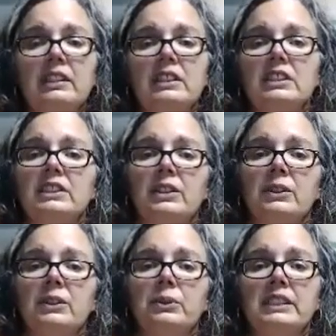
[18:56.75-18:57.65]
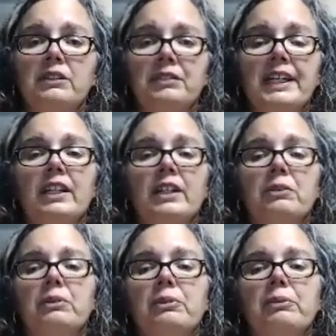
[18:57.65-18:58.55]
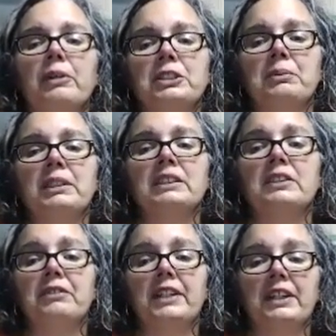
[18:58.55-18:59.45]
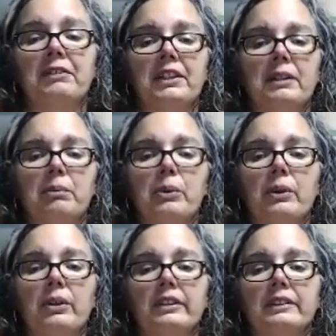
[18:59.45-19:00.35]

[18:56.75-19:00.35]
So self-care regimens are very, very important,